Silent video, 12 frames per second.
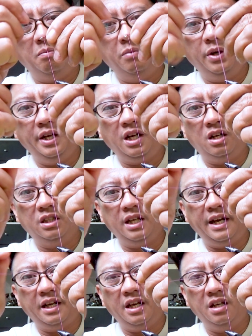bring our
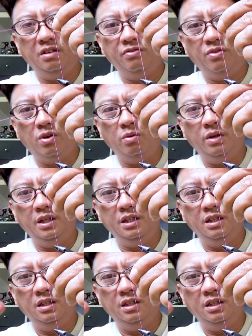tag end forward,